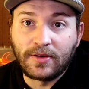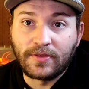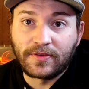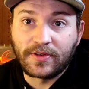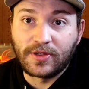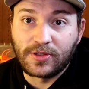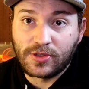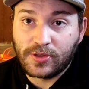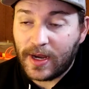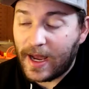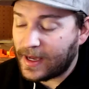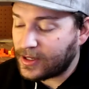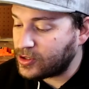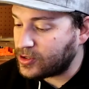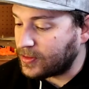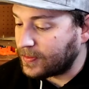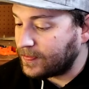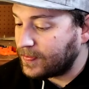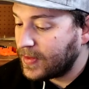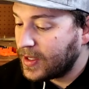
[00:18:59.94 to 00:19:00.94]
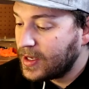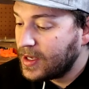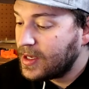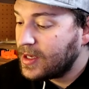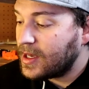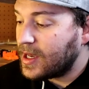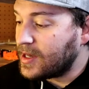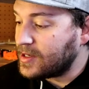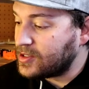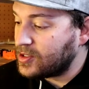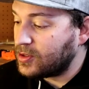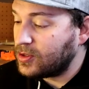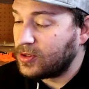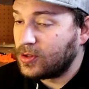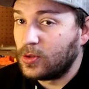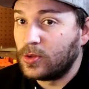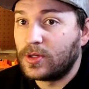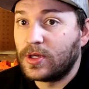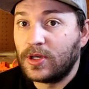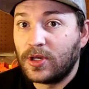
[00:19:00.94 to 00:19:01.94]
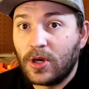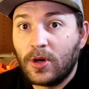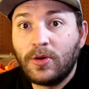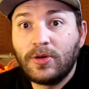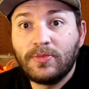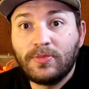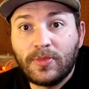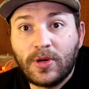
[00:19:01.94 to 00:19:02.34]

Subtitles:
contraction is you can go in